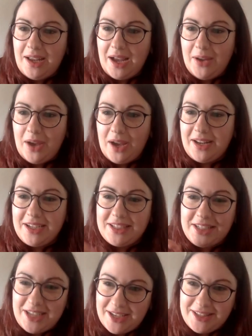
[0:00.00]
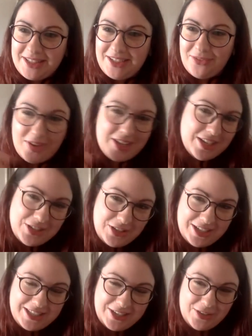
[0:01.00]
And I'd like to test if we can do
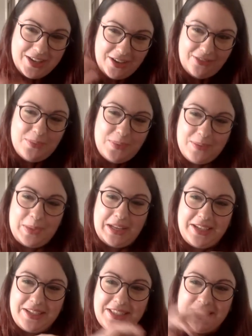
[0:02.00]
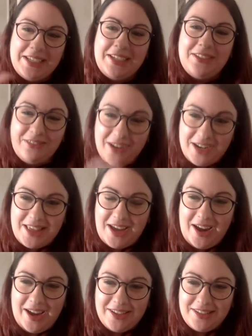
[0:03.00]
this. So can everybody please raise their
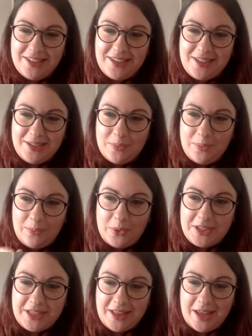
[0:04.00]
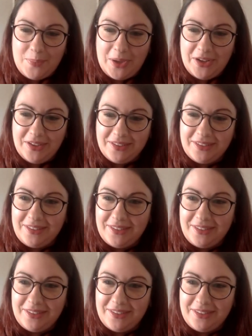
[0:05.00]
hand pressing that button?